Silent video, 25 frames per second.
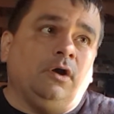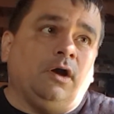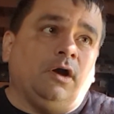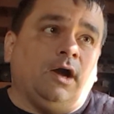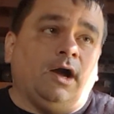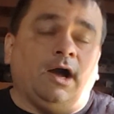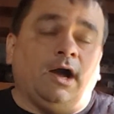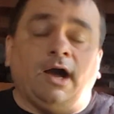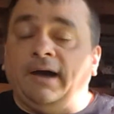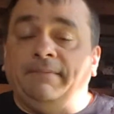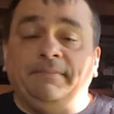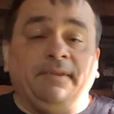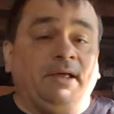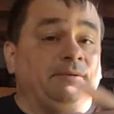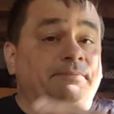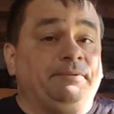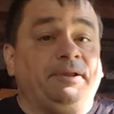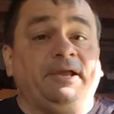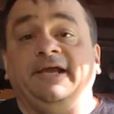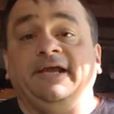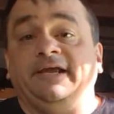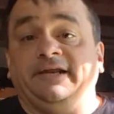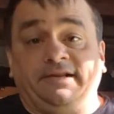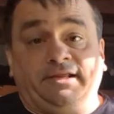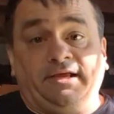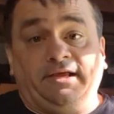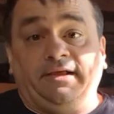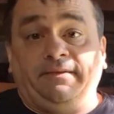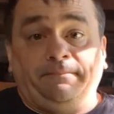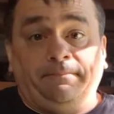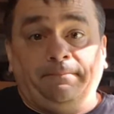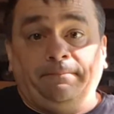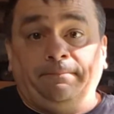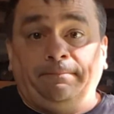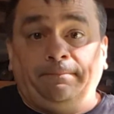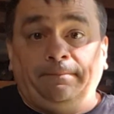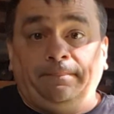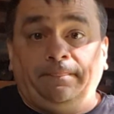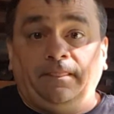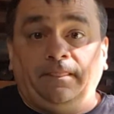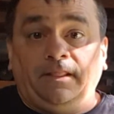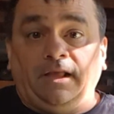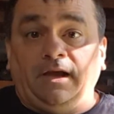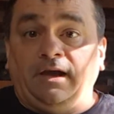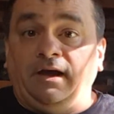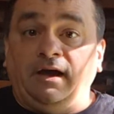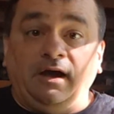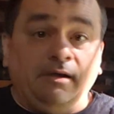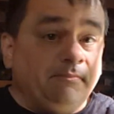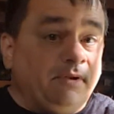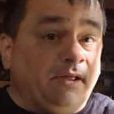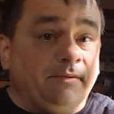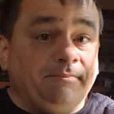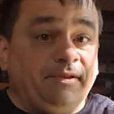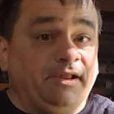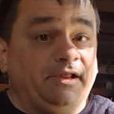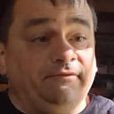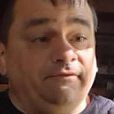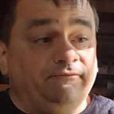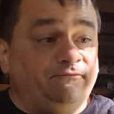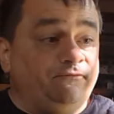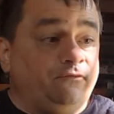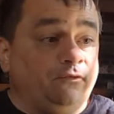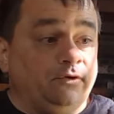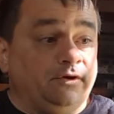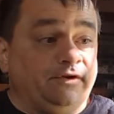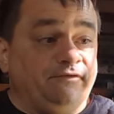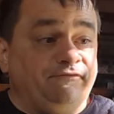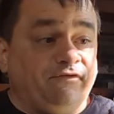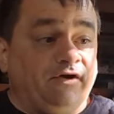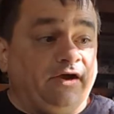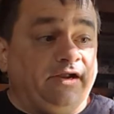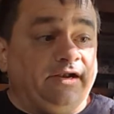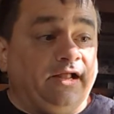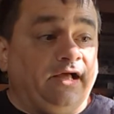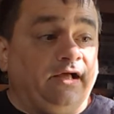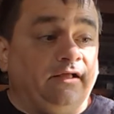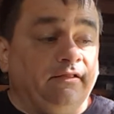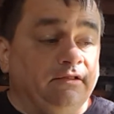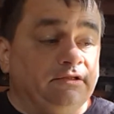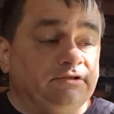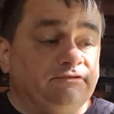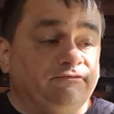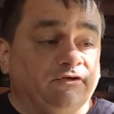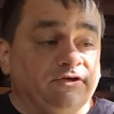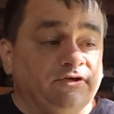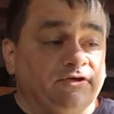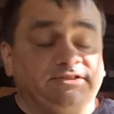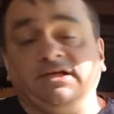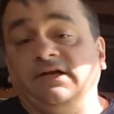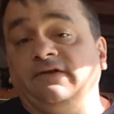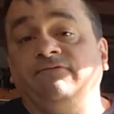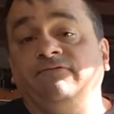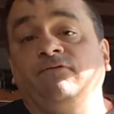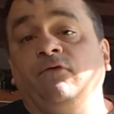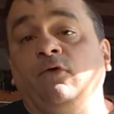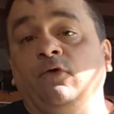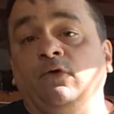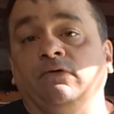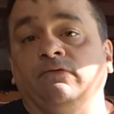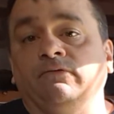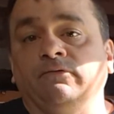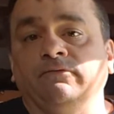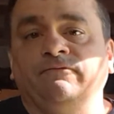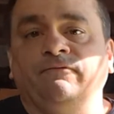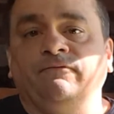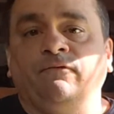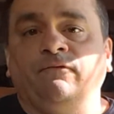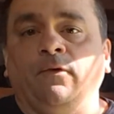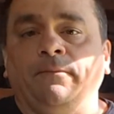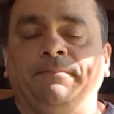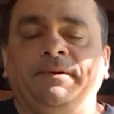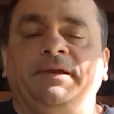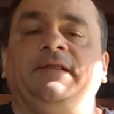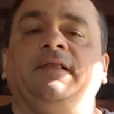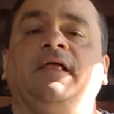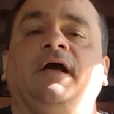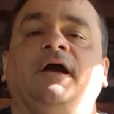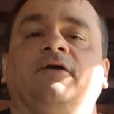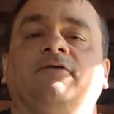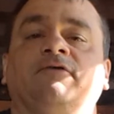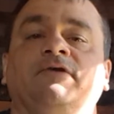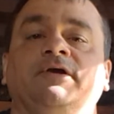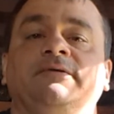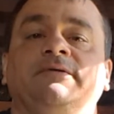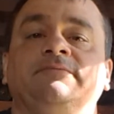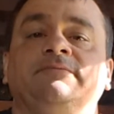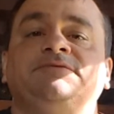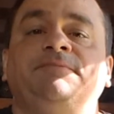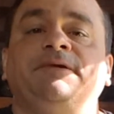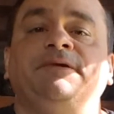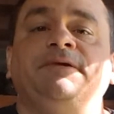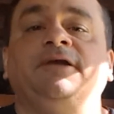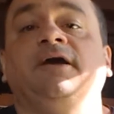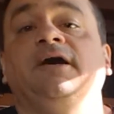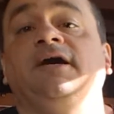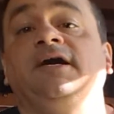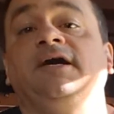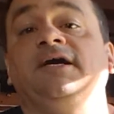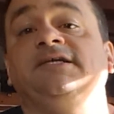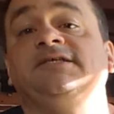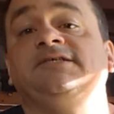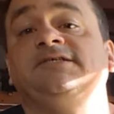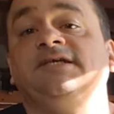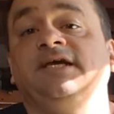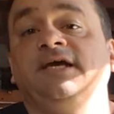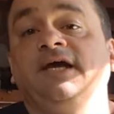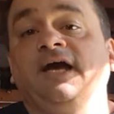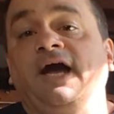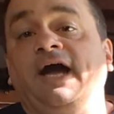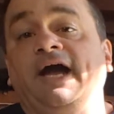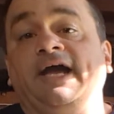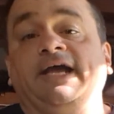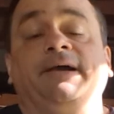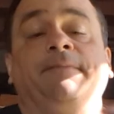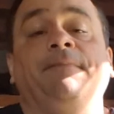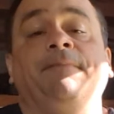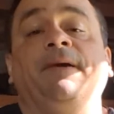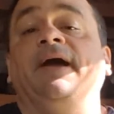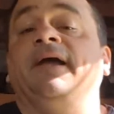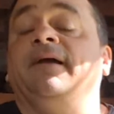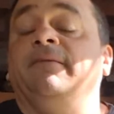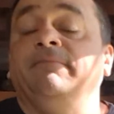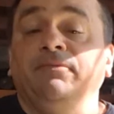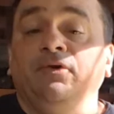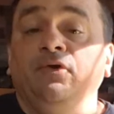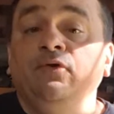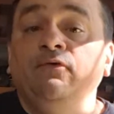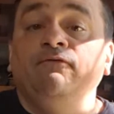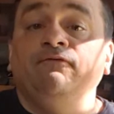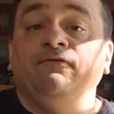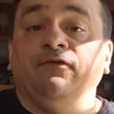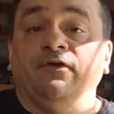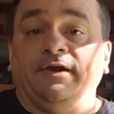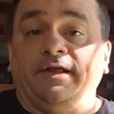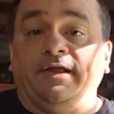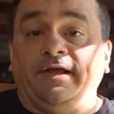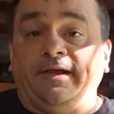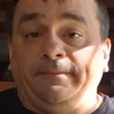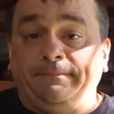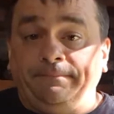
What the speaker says: I'm not paying that. I'm not paying $45 for a set of four beadlock rims because I could buy them new for that.